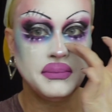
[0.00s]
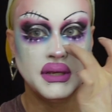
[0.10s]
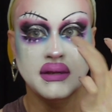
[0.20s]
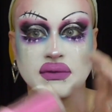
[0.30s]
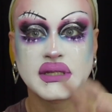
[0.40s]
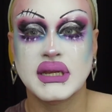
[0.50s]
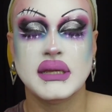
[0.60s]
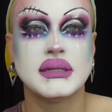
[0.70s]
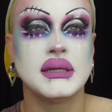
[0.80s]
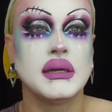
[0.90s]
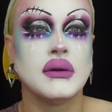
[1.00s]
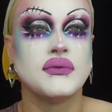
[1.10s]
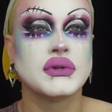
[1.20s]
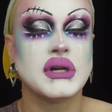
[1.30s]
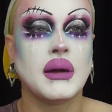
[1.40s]
bit of Stacy
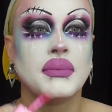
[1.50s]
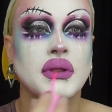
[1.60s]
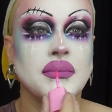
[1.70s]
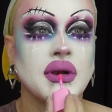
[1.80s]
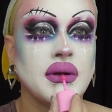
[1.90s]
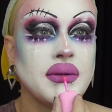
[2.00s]
over top in the middle.